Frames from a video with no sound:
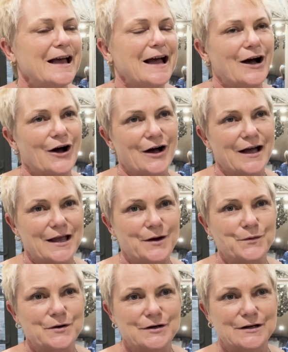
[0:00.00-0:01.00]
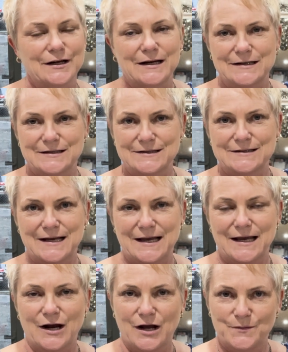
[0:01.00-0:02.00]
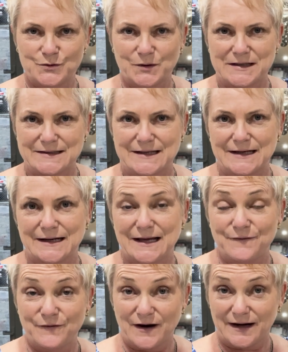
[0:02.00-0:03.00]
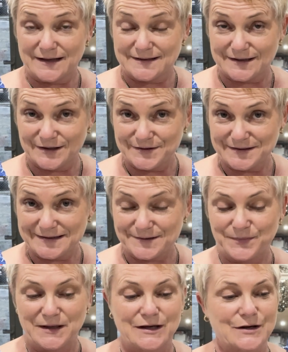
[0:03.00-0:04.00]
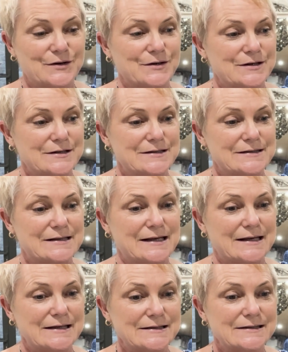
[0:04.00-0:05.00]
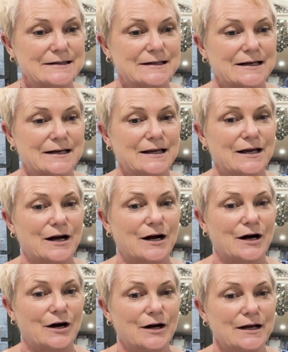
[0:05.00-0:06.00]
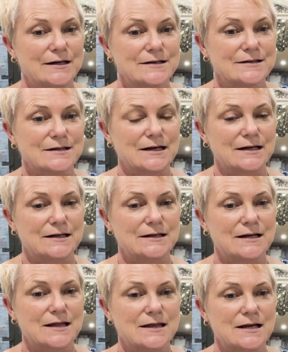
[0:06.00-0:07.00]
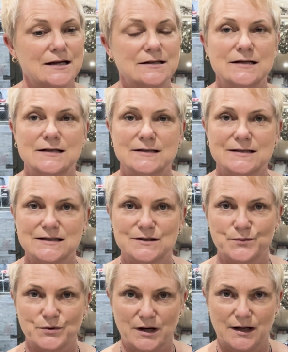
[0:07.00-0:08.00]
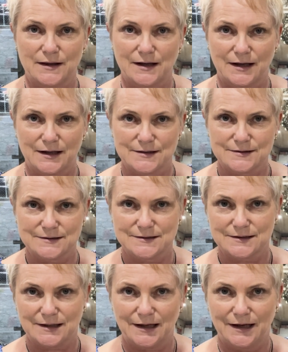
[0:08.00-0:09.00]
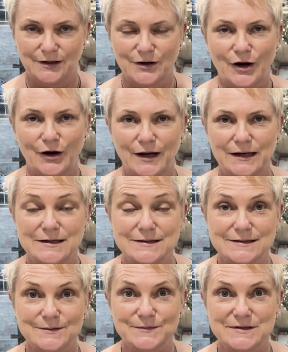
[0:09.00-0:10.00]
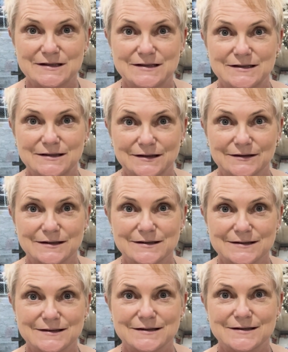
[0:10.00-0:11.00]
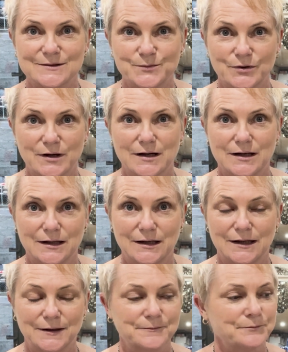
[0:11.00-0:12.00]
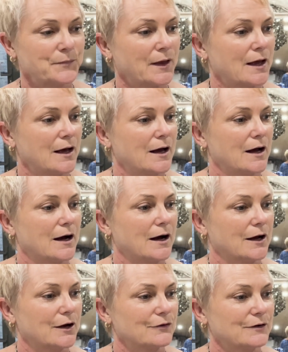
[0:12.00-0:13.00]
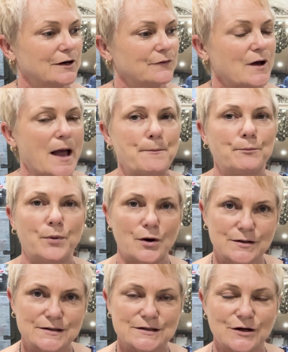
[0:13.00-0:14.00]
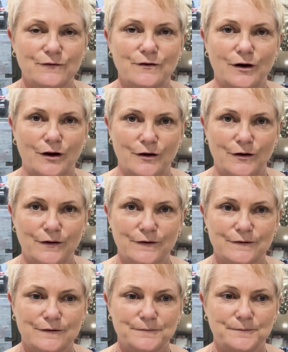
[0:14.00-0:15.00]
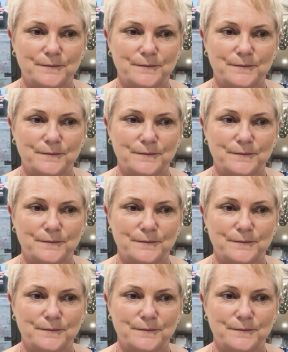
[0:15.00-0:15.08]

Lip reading: I would like to say I'm doing a Saturday Friday sews because yesterday I decided that it's spring in the house and I did some serious spring cleaning. I got rid of a box of clothes,